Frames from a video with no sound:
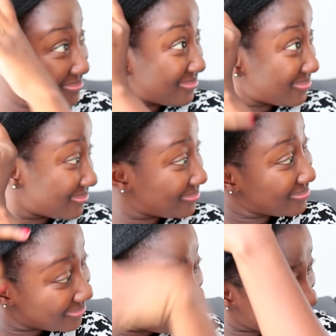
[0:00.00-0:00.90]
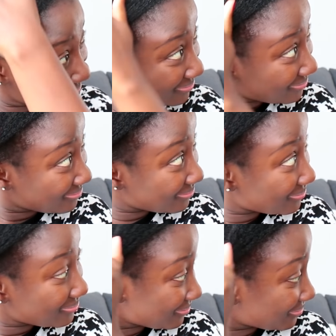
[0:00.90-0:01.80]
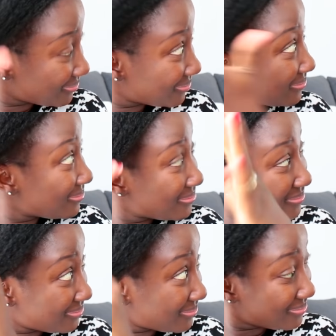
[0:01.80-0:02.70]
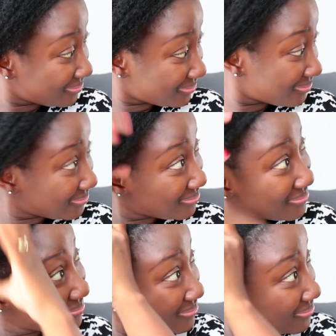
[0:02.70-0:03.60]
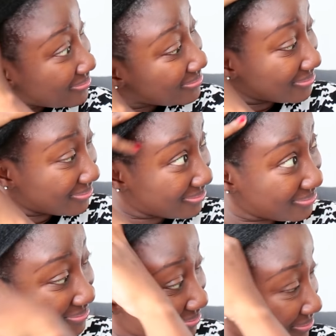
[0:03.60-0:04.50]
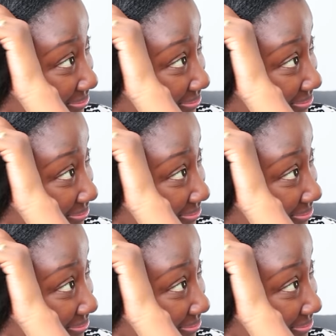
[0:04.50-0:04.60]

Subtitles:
the water in it with my Jamaican black castor oil. So